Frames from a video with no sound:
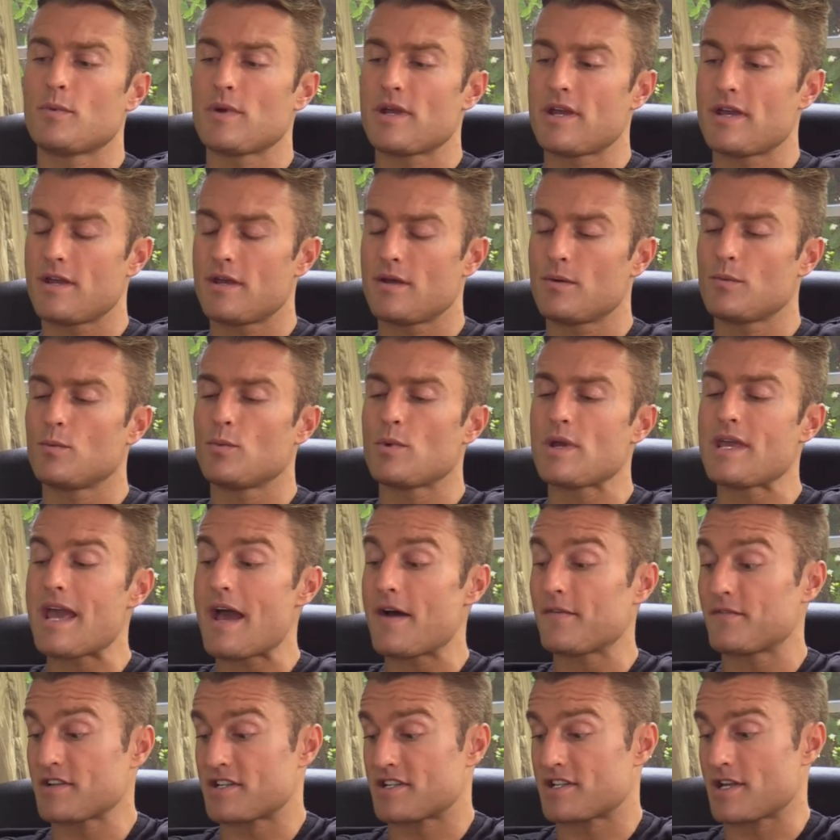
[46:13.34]
We we
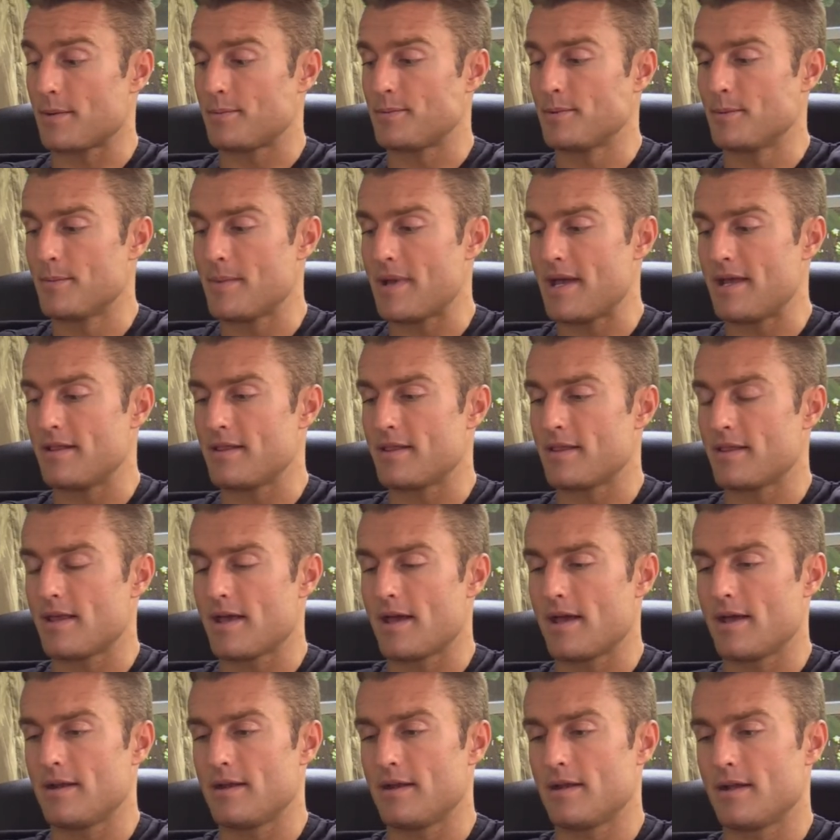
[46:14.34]
have a supplement
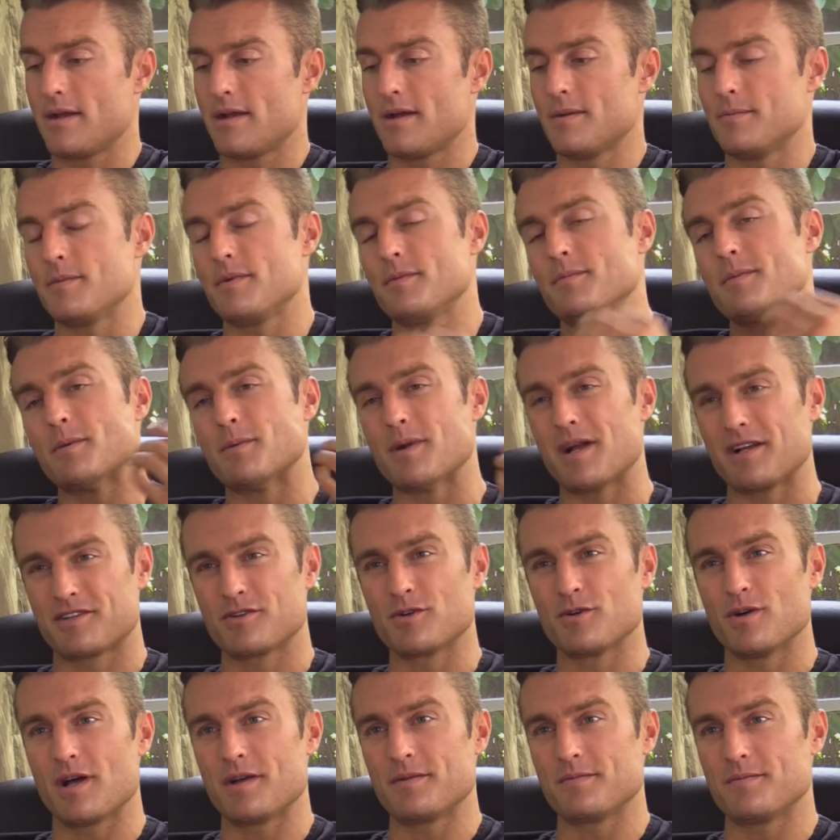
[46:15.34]
that um, remember I
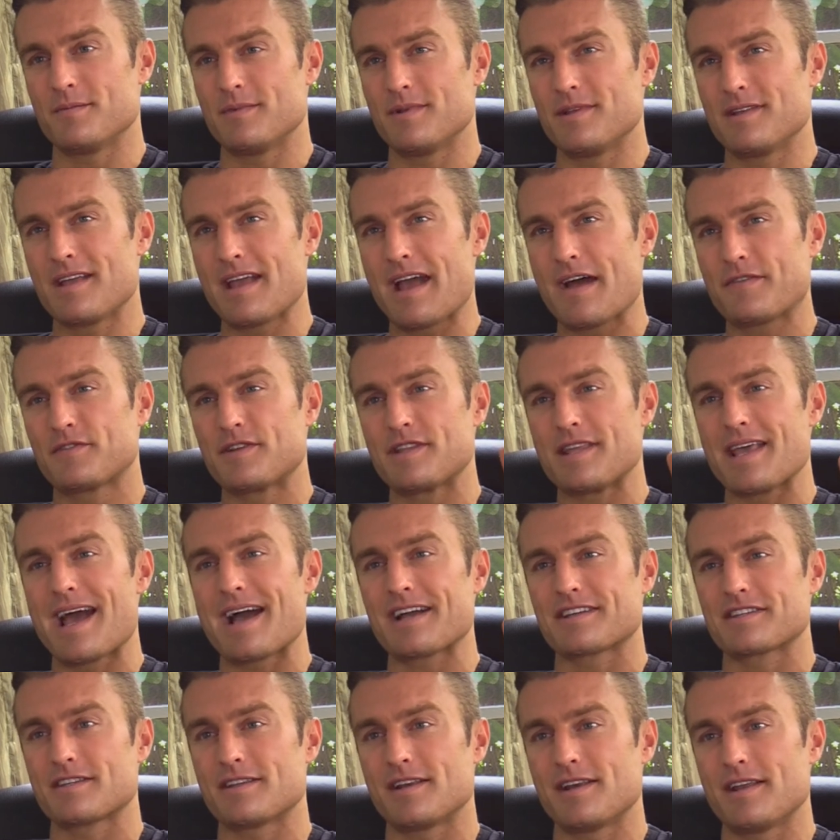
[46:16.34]
told after the
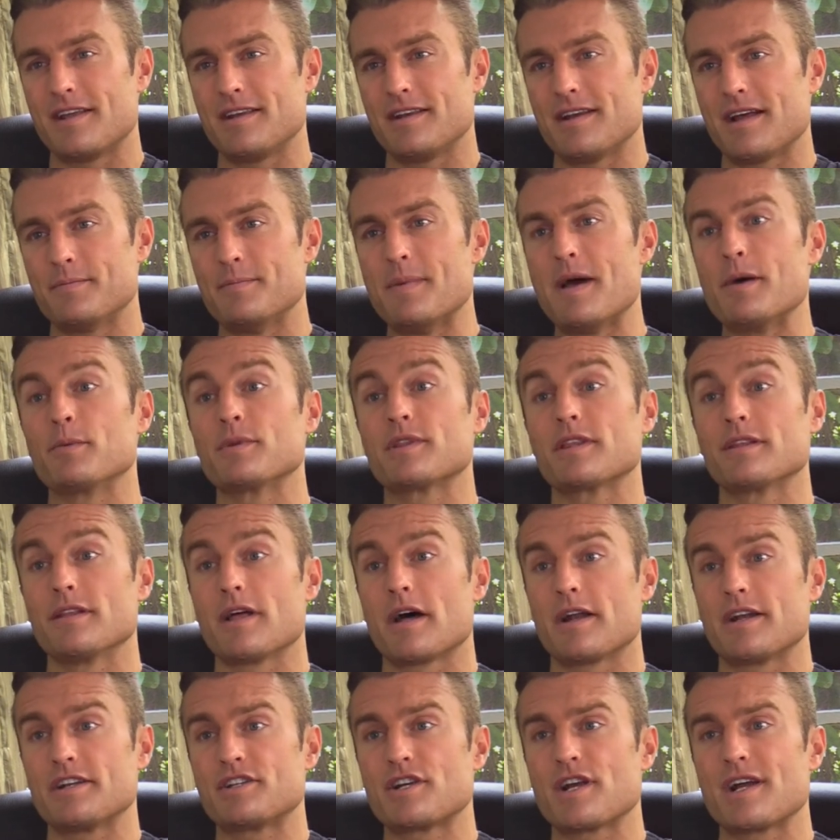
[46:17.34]
accident I met with a
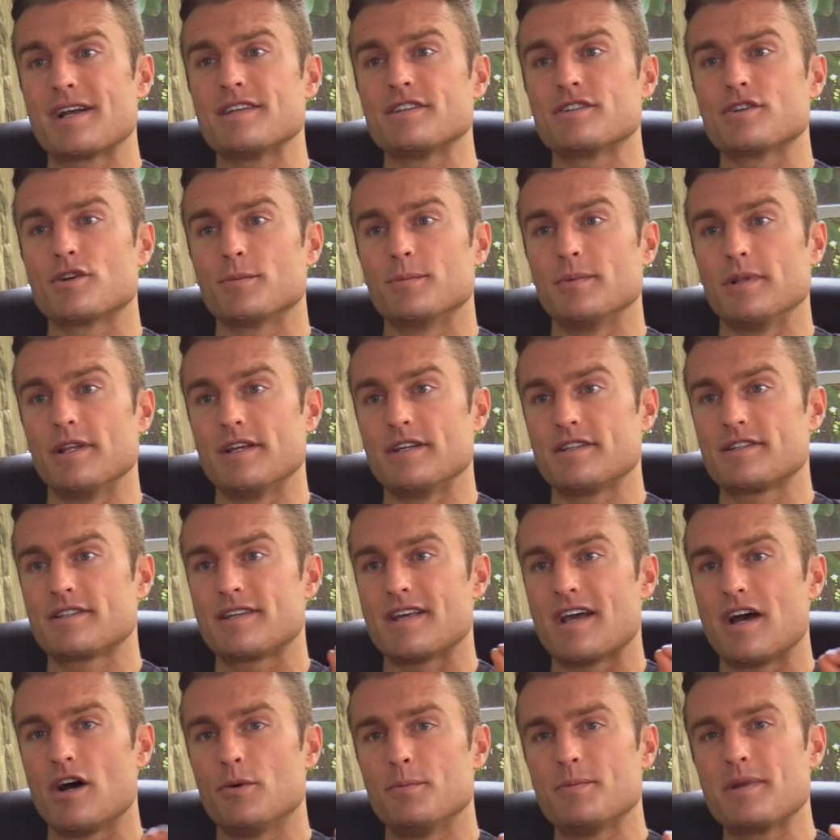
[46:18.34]
lot of Chinese herbalists
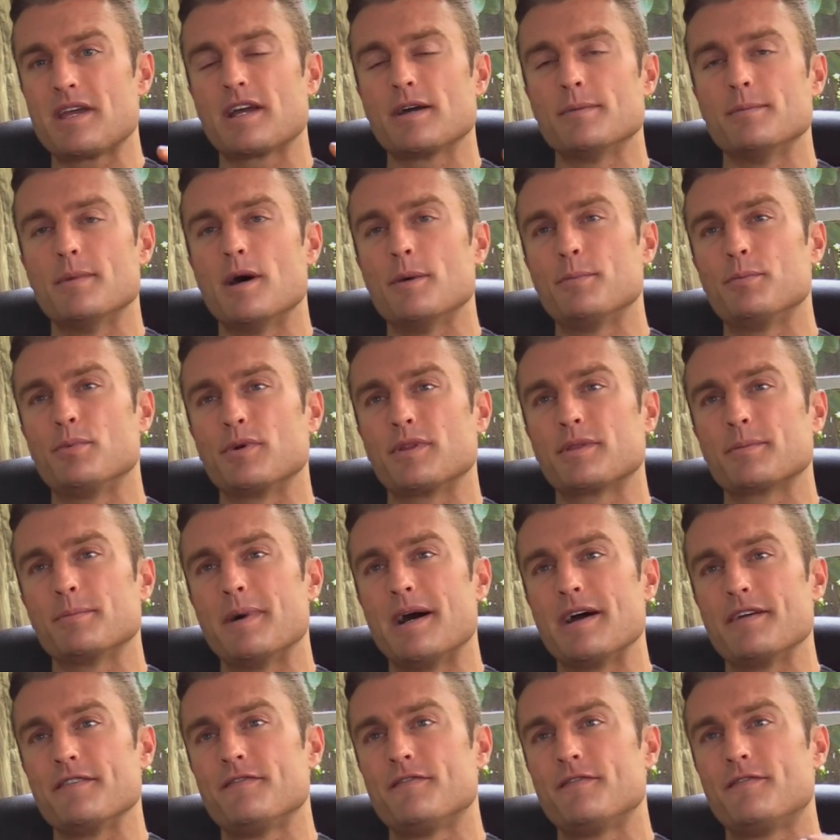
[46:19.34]
to help me come up with
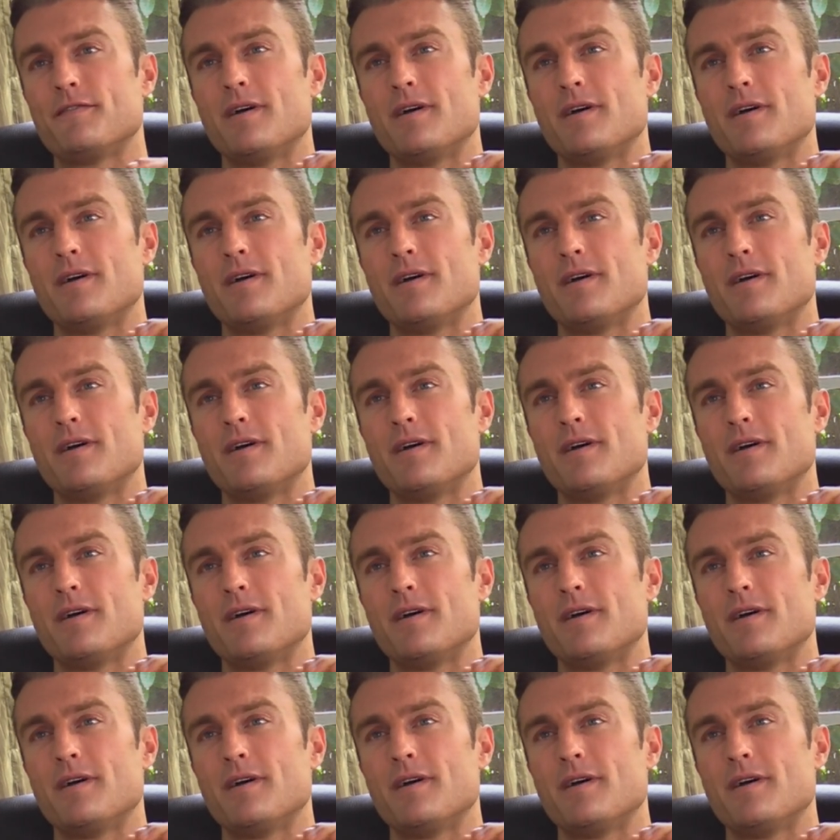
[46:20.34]
my